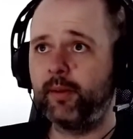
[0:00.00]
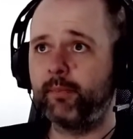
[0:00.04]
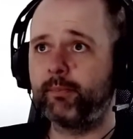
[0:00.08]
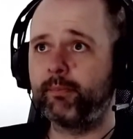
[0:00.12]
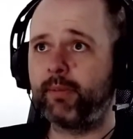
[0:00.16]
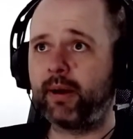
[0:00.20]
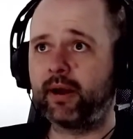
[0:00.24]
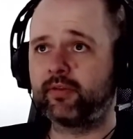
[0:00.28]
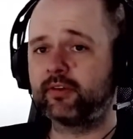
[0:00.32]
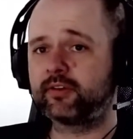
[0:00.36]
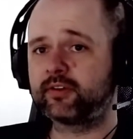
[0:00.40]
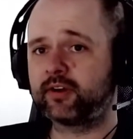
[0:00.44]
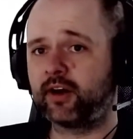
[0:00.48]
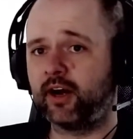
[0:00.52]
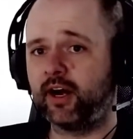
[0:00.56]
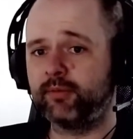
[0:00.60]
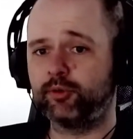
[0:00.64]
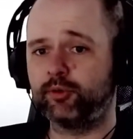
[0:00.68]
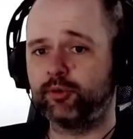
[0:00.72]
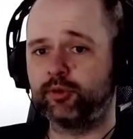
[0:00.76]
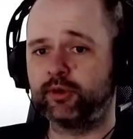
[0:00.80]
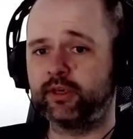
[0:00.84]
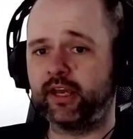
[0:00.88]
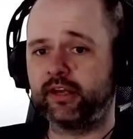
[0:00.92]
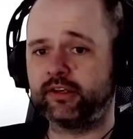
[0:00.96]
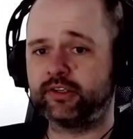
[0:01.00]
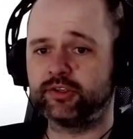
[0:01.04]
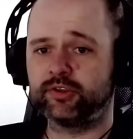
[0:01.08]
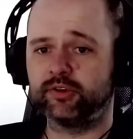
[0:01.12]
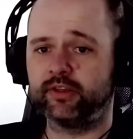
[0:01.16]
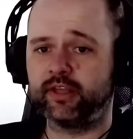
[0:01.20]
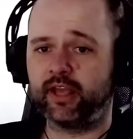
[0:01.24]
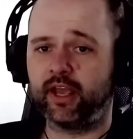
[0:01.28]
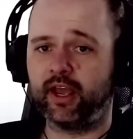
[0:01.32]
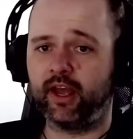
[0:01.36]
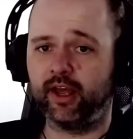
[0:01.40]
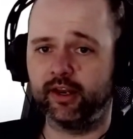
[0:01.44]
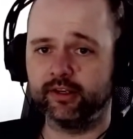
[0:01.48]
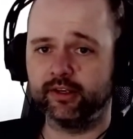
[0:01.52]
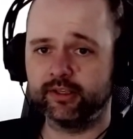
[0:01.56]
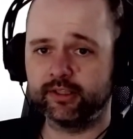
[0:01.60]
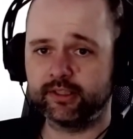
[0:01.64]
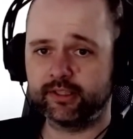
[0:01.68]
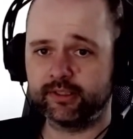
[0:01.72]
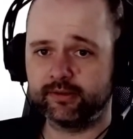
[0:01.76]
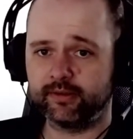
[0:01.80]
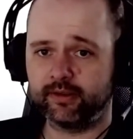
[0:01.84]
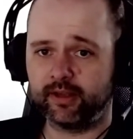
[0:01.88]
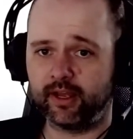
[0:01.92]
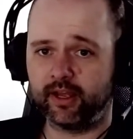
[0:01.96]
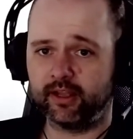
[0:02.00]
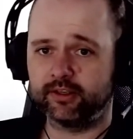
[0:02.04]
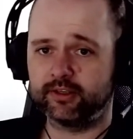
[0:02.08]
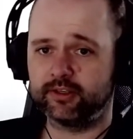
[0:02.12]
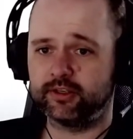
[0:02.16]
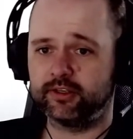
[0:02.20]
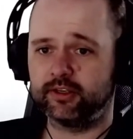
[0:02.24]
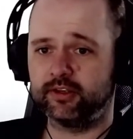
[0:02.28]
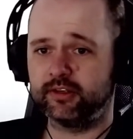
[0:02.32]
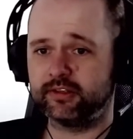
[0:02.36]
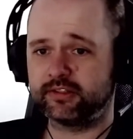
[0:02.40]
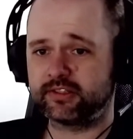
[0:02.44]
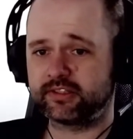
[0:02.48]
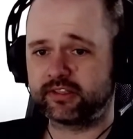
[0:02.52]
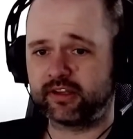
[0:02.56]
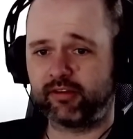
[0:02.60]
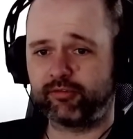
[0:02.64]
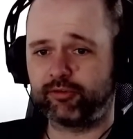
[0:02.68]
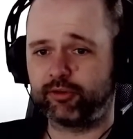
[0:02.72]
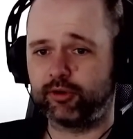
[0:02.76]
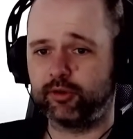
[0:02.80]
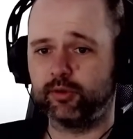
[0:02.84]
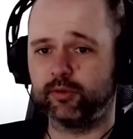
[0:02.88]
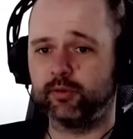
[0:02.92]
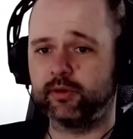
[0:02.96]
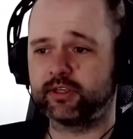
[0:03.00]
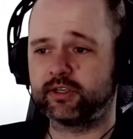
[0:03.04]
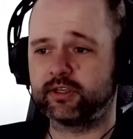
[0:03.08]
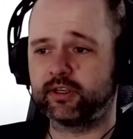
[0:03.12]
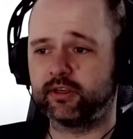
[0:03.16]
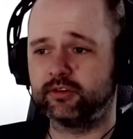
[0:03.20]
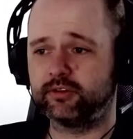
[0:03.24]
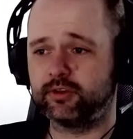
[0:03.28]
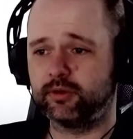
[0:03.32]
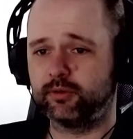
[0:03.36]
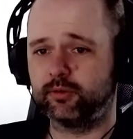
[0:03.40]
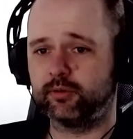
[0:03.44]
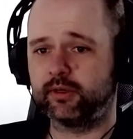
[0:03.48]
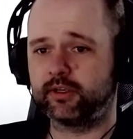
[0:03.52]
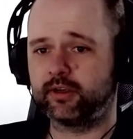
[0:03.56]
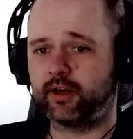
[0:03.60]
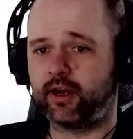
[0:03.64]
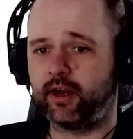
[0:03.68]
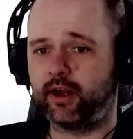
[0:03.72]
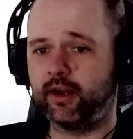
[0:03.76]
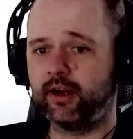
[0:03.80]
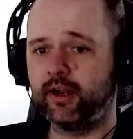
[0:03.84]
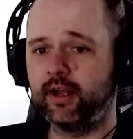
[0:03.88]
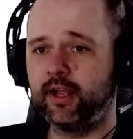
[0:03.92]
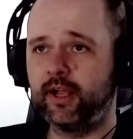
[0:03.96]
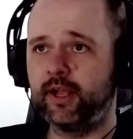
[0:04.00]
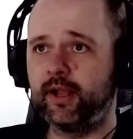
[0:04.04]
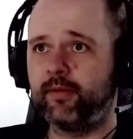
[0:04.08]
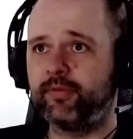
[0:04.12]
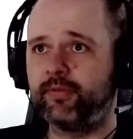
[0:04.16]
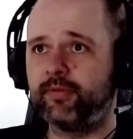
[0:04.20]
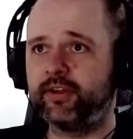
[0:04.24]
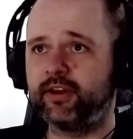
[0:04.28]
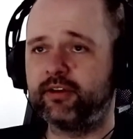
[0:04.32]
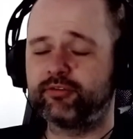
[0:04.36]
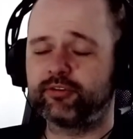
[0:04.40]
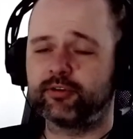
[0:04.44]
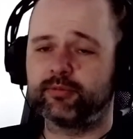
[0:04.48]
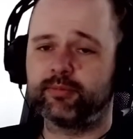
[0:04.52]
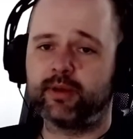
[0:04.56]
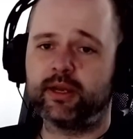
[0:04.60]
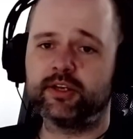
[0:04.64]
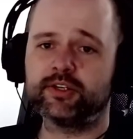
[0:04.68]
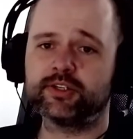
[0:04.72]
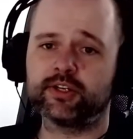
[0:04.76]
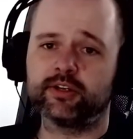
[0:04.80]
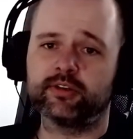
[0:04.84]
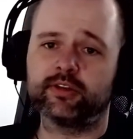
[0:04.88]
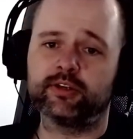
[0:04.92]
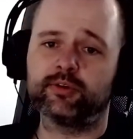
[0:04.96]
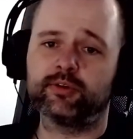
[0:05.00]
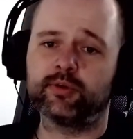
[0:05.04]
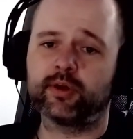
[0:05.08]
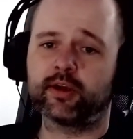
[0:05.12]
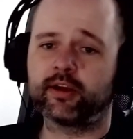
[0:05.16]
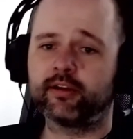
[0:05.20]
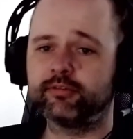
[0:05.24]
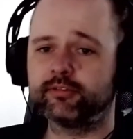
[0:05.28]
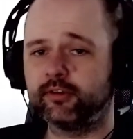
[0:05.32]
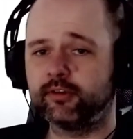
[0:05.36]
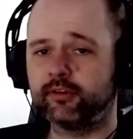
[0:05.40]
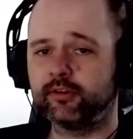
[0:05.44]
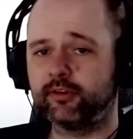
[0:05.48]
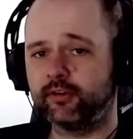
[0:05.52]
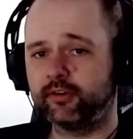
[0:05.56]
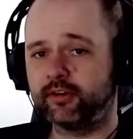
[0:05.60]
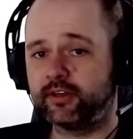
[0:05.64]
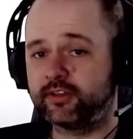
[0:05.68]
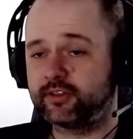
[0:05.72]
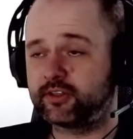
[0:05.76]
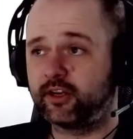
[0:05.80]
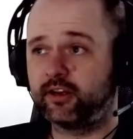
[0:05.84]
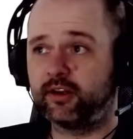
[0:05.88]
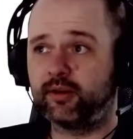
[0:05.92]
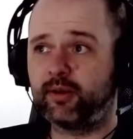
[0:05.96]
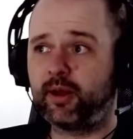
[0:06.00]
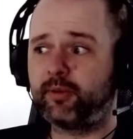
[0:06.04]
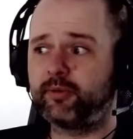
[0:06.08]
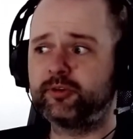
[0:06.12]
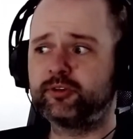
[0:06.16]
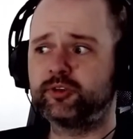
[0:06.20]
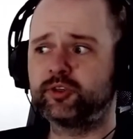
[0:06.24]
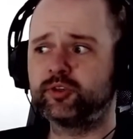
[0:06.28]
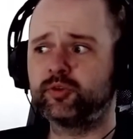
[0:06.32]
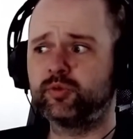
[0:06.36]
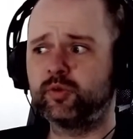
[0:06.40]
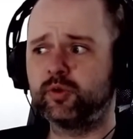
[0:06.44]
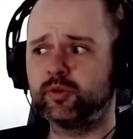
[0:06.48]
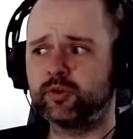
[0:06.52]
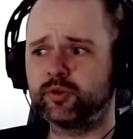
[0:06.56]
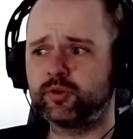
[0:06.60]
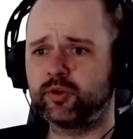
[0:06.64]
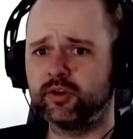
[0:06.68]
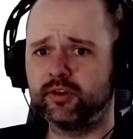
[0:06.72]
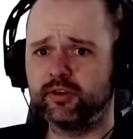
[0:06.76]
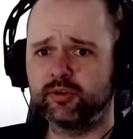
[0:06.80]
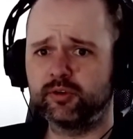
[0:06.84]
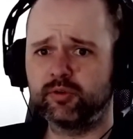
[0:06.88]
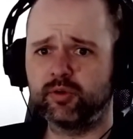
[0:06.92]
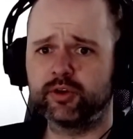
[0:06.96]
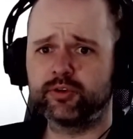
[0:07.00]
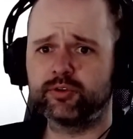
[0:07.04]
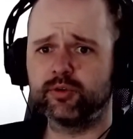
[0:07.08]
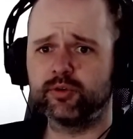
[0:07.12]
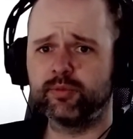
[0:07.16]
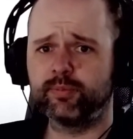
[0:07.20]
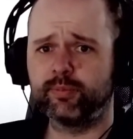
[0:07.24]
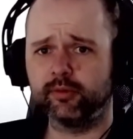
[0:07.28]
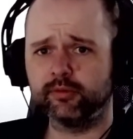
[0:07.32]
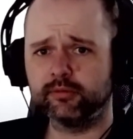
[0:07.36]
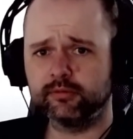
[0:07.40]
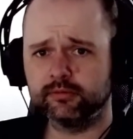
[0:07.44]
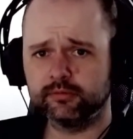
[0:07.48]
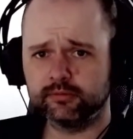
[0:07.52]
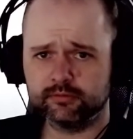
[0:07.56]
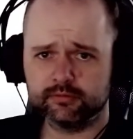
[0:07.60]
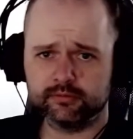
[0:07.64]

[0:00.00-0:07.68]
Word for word: by the time you get to the end and it's time for you reti to retire the information that you have to learn is going uh, to quadruple